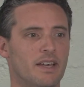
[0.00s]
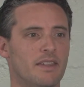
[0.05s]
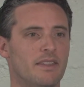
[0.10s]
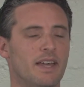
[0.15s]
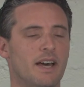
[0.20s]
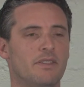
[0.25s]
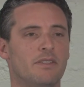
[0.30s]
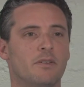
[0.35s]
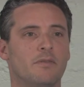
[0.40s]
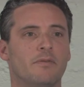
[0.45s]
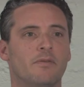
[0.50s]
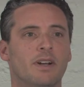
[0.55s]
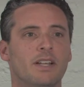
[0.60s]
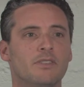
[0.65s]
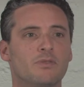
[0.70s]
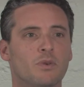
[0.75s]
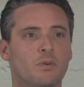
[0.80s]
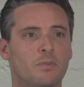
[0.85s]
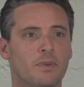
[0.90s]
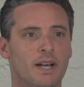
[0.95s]
that their
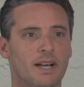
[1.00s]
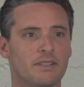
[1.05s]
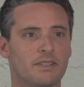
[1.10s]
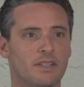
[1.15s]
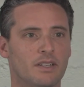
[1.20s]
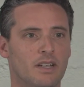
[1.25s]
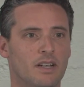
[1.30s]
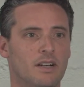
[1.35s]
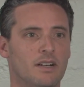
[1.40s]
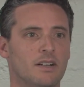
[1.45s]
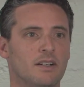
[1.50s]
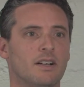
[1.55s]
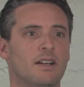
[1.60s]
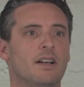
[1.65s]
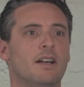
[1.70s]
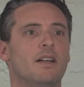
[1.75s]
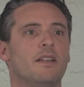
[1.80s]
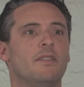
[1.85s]
friends will pass along,